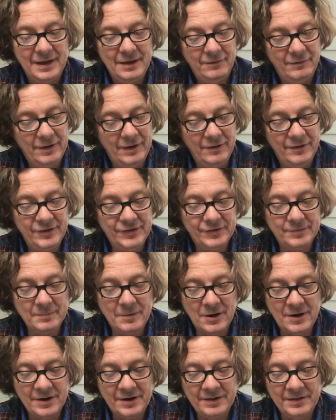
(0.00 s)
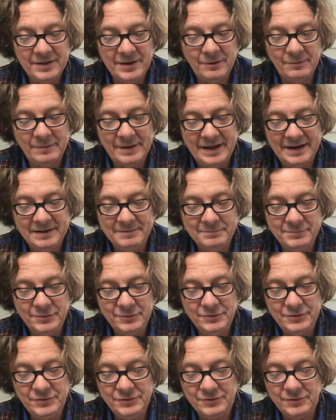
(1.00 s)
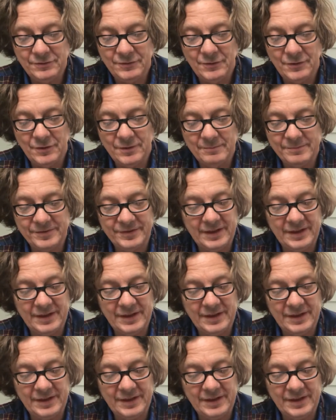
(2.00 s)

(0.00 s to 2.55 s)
Very smart in their red and blue uniforms,